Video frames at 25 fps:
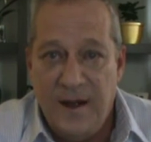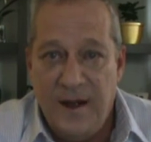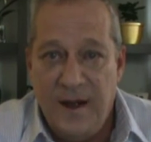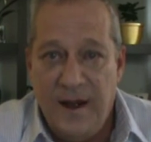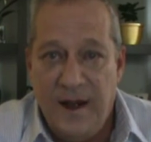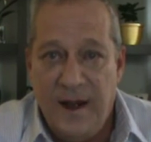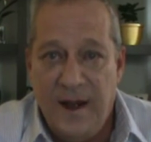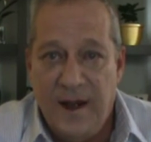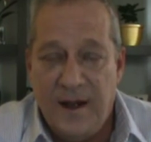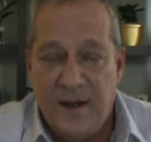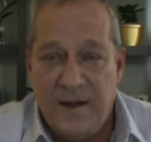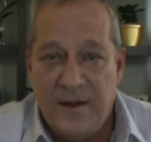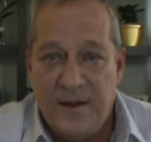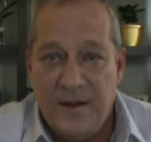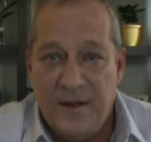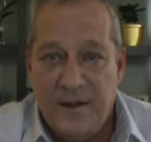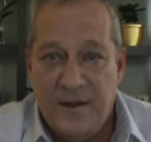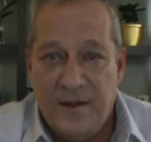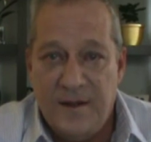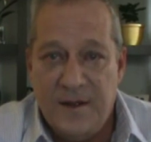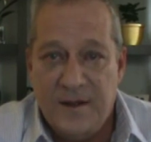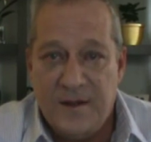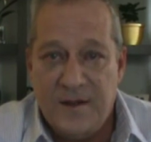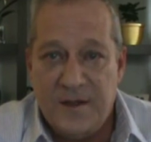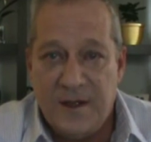And
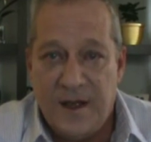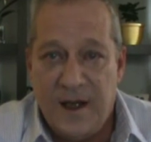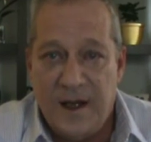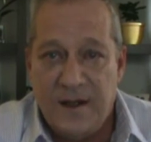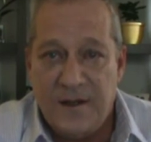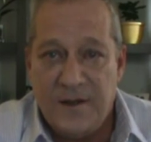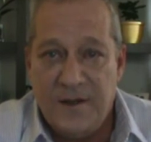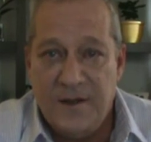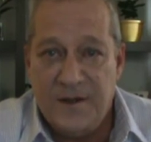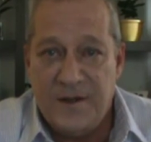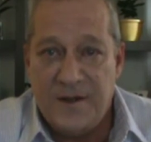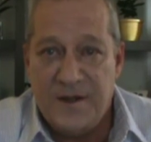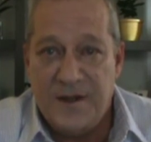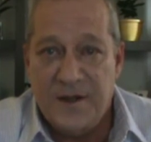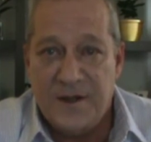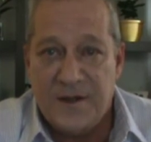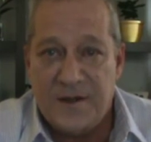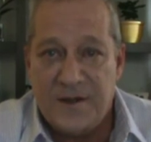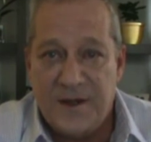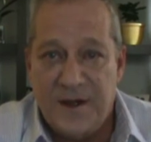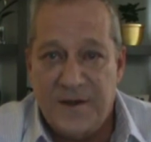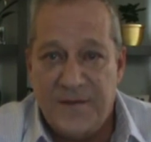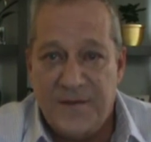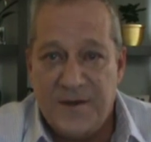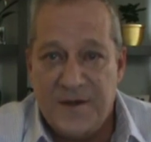the child who still
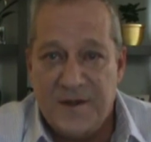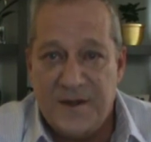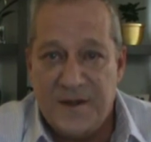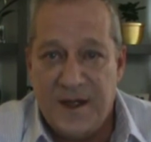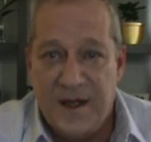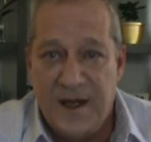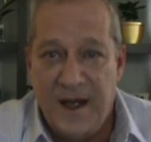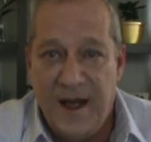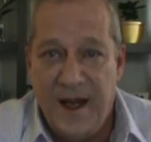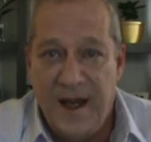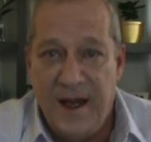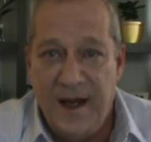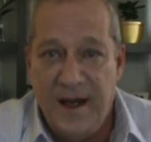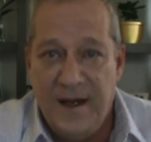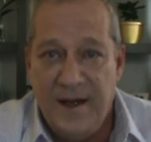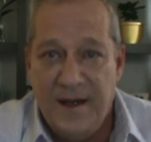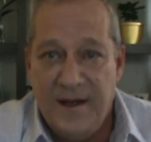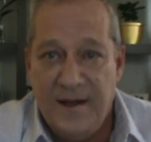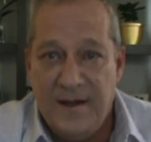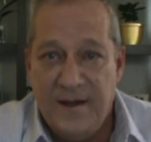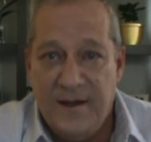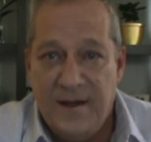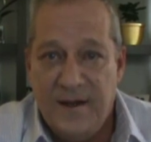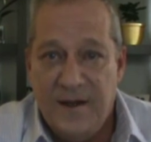suffers today,